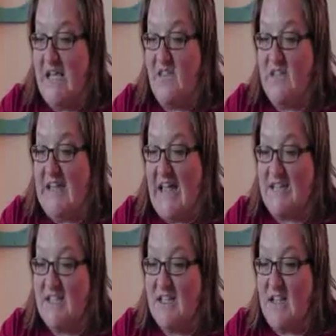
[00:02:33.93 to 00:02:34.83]
In the
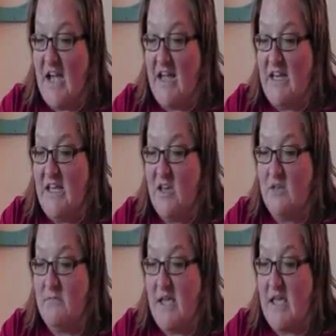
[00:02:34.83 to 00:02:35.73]
dancing light, he
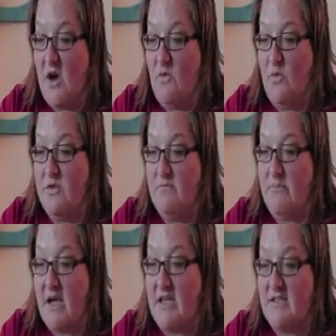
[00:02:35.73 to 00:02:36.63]
could make out wooden
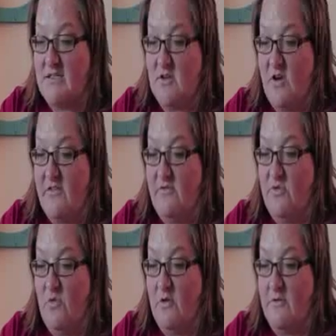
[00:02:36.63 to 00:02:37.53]
buckets on the
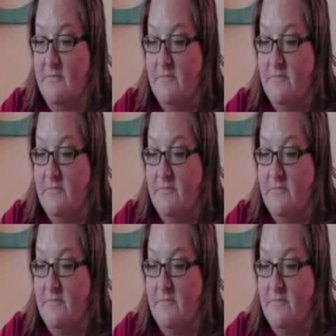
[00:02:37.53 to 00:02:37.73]
floor,